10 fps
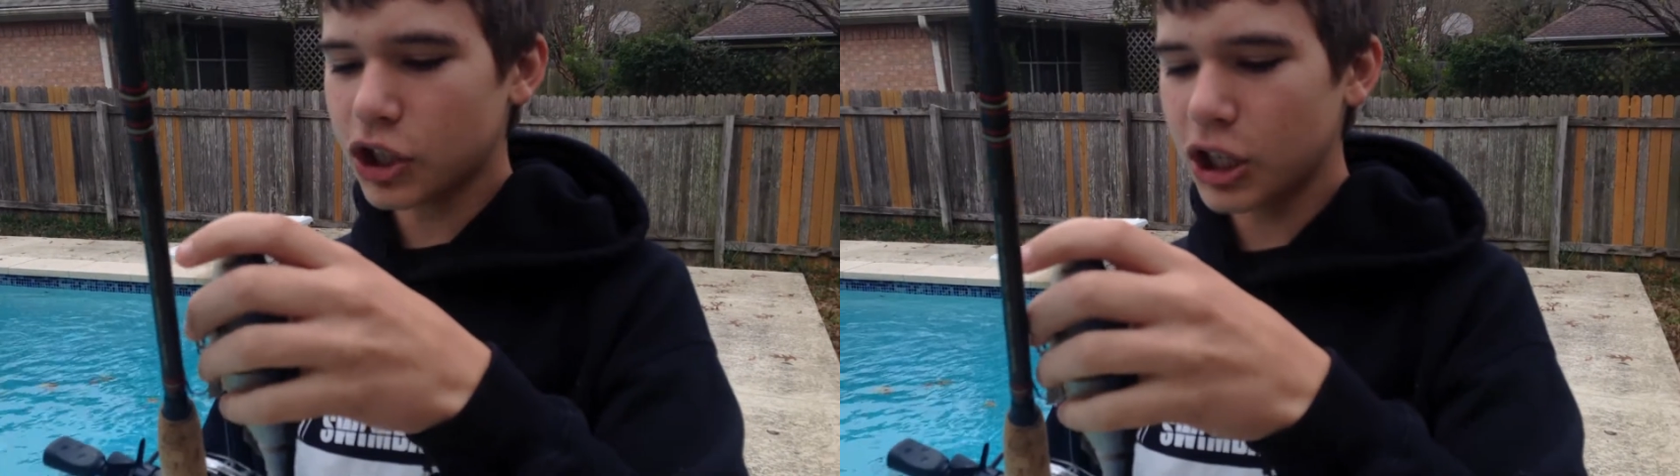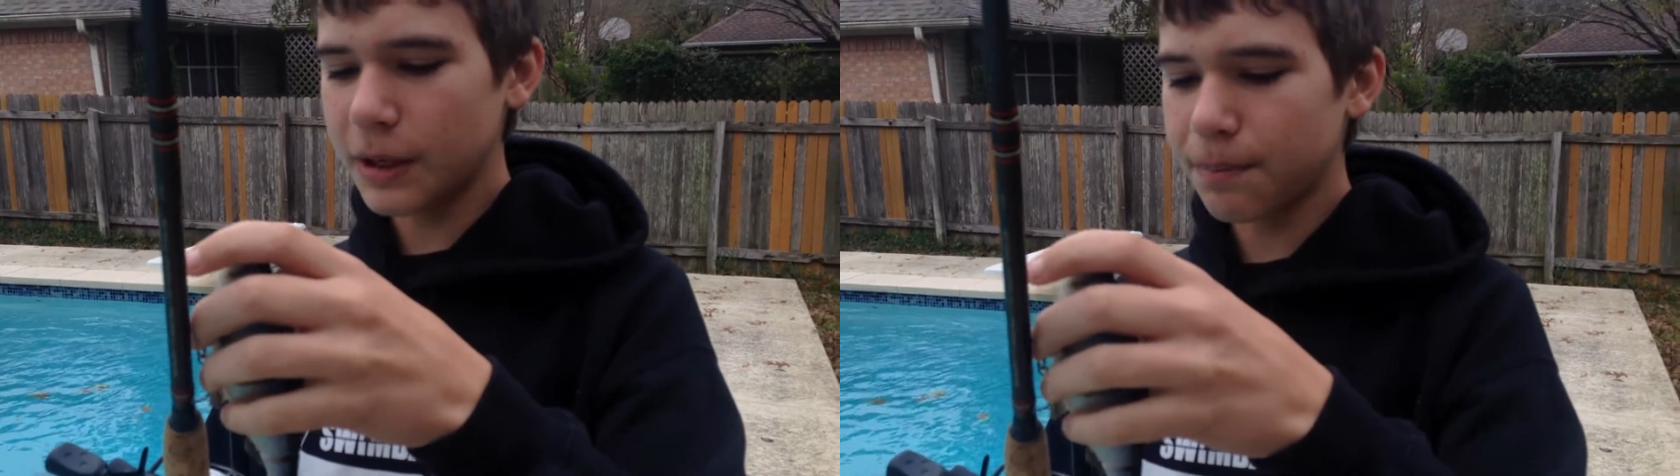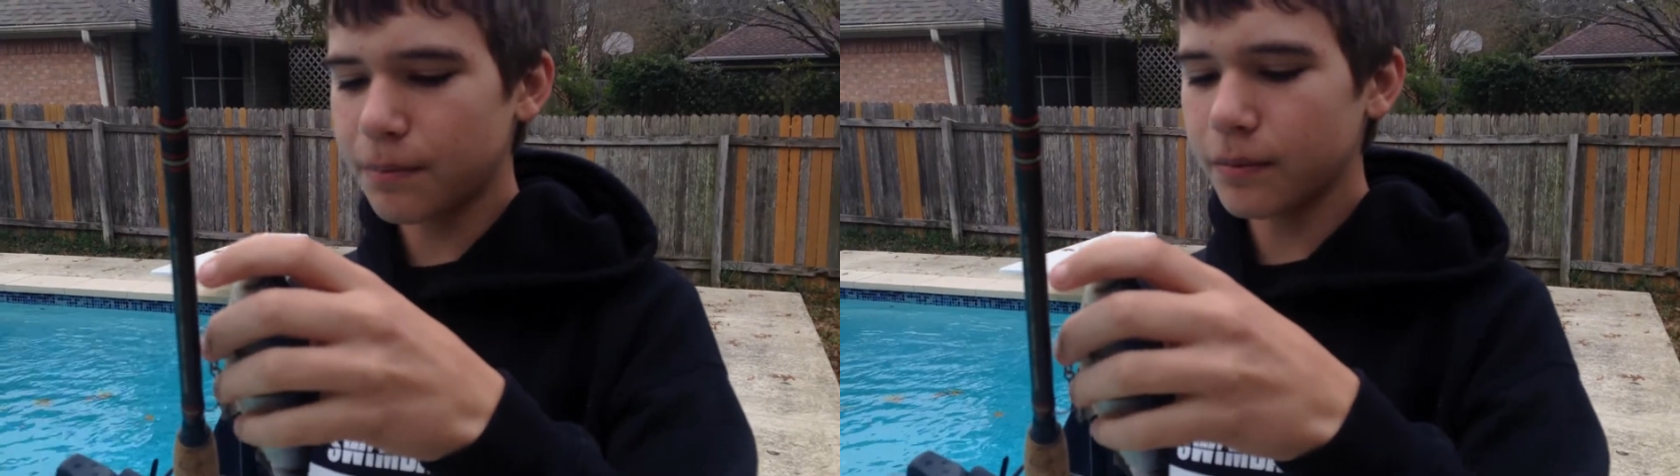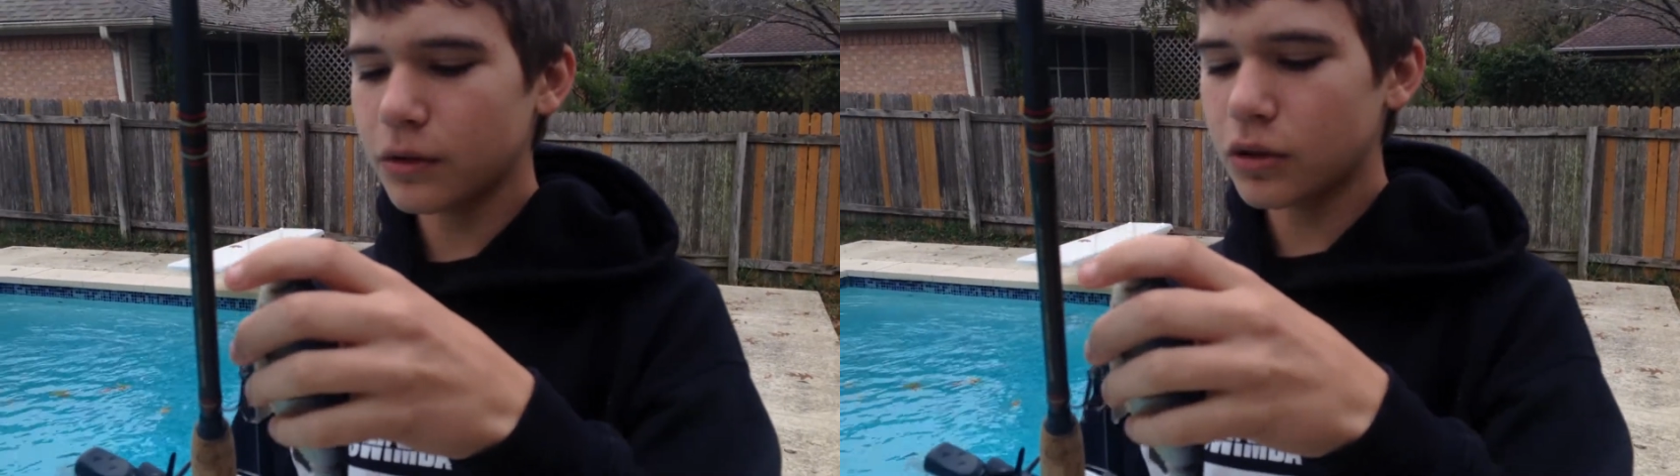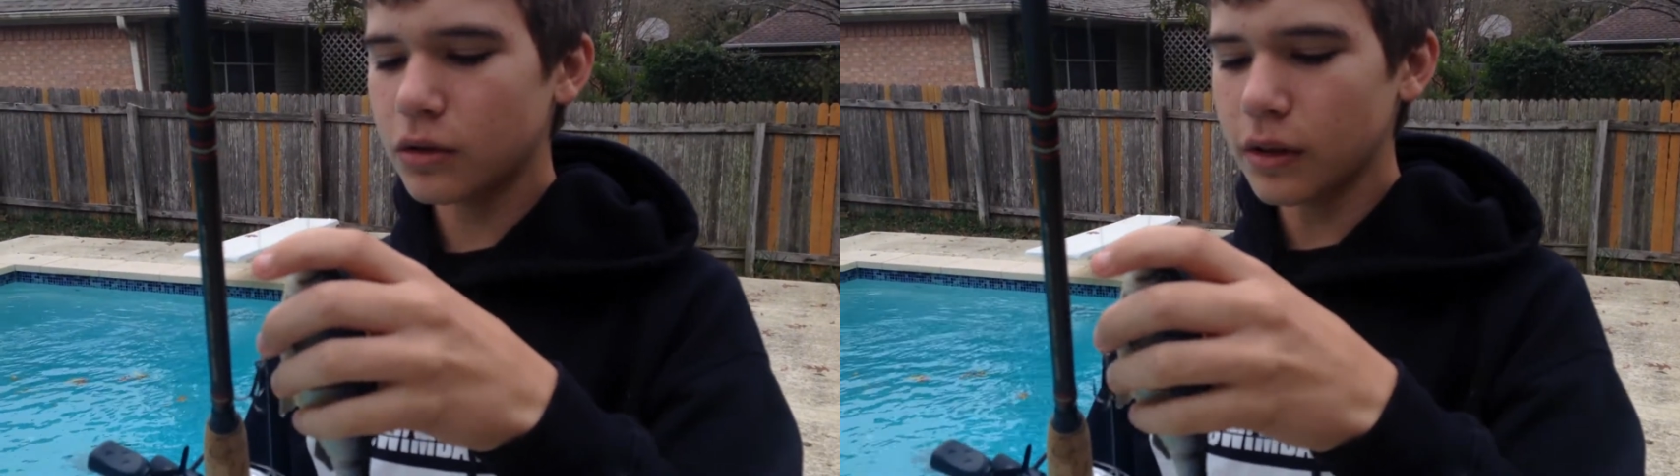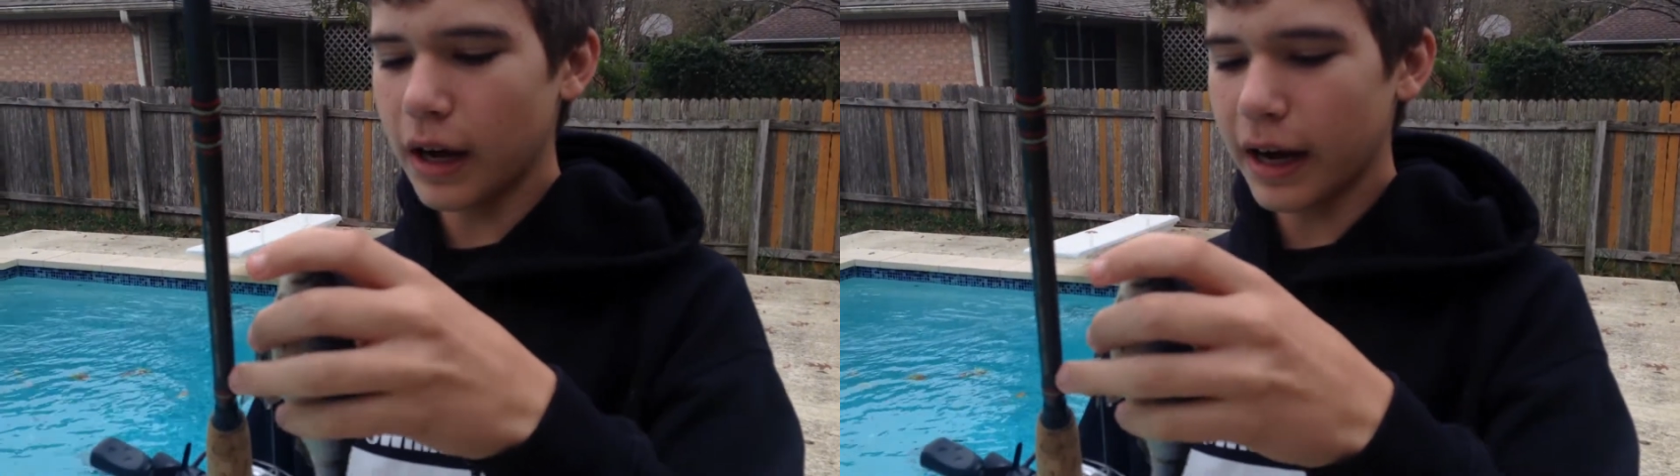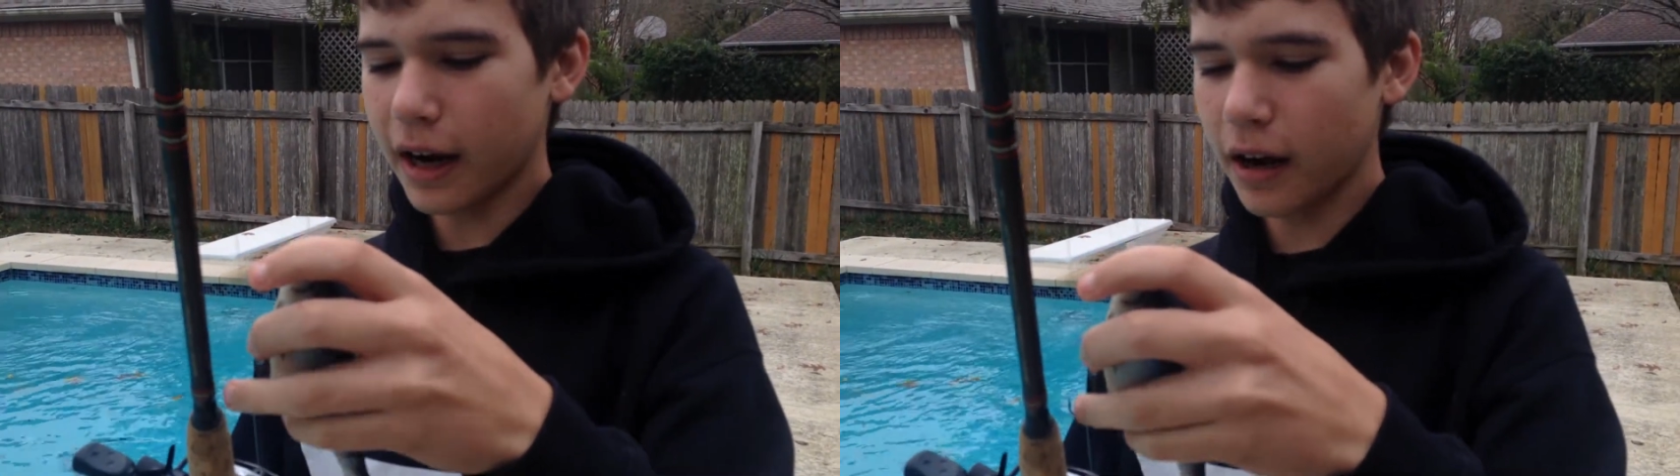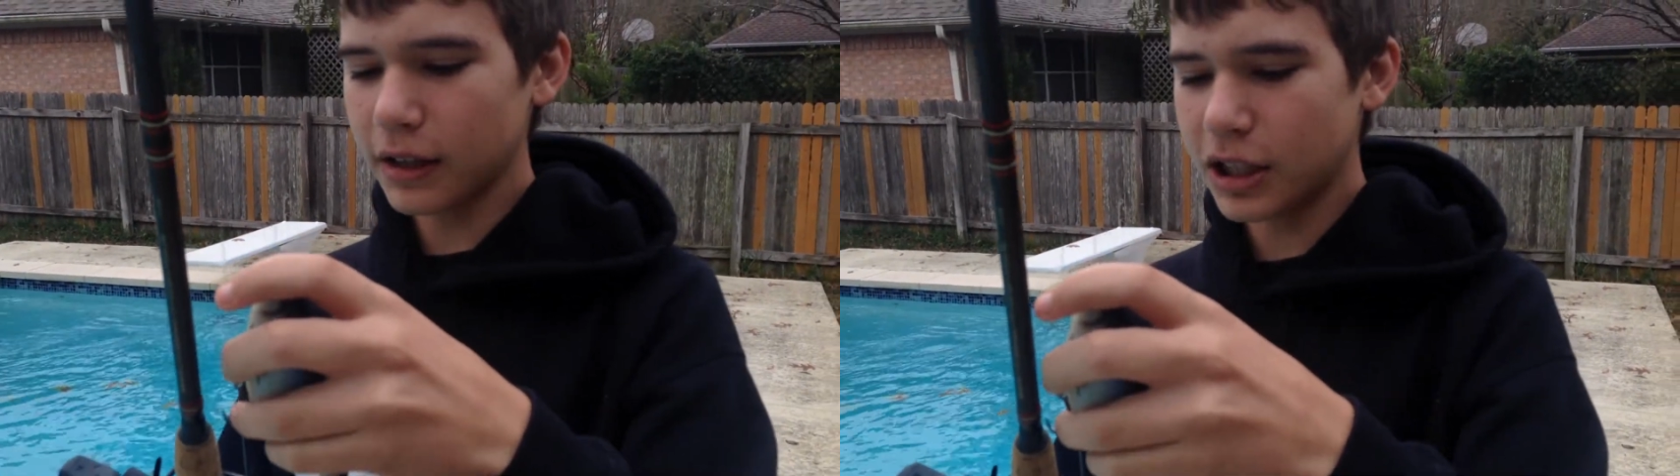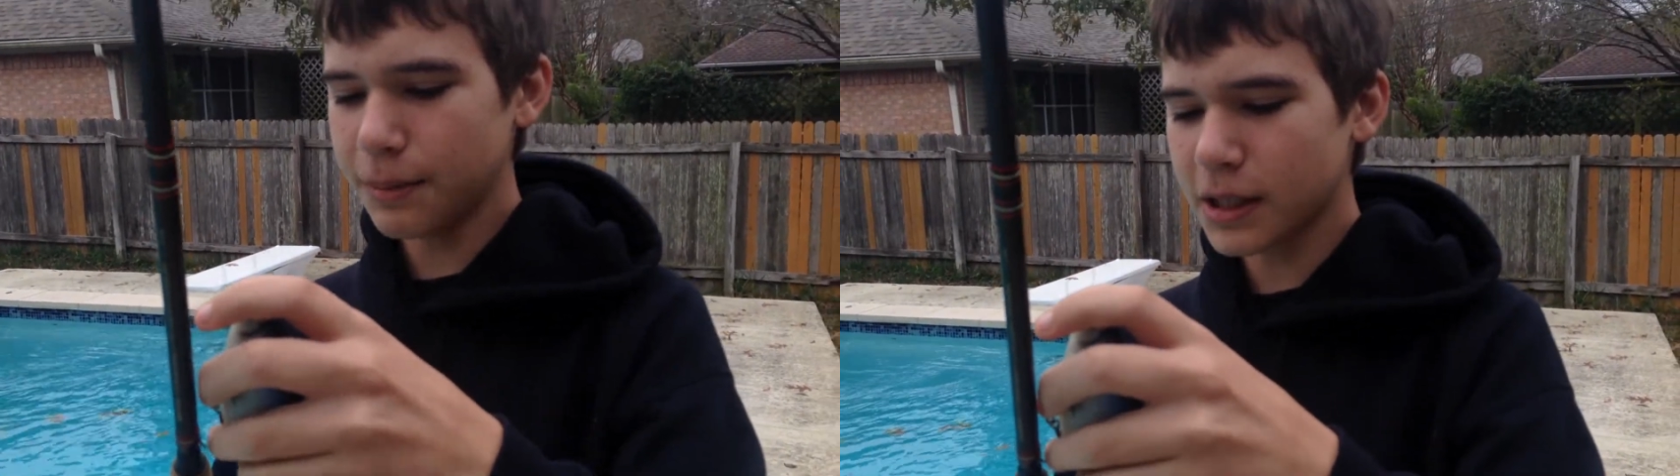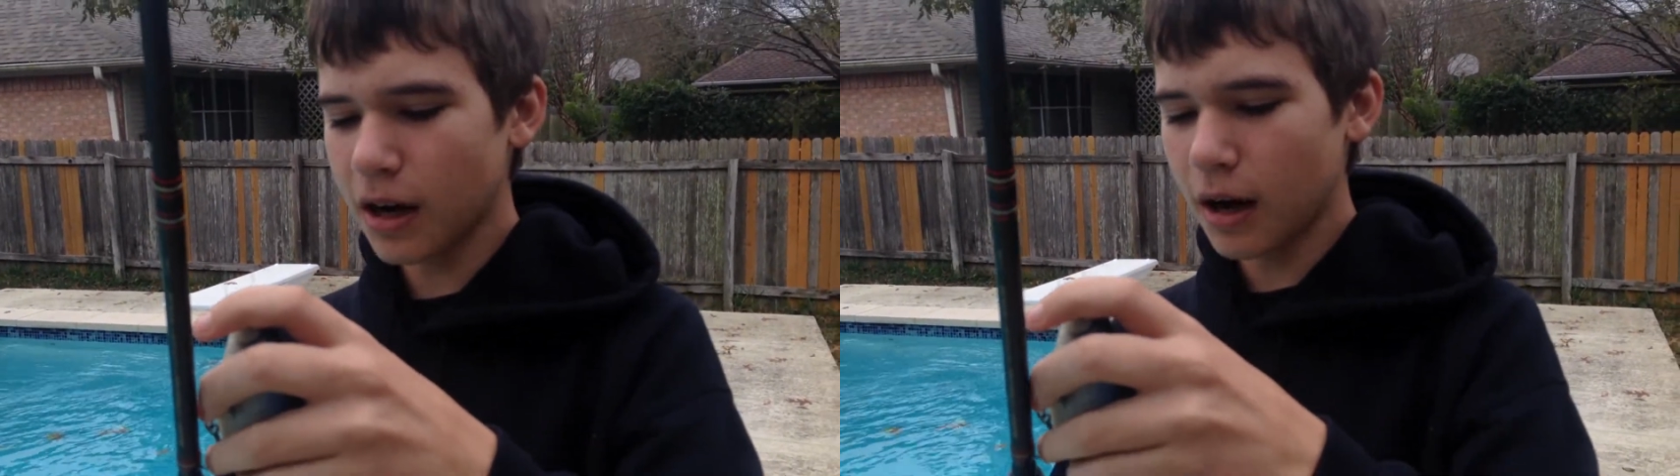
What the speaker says: cheapest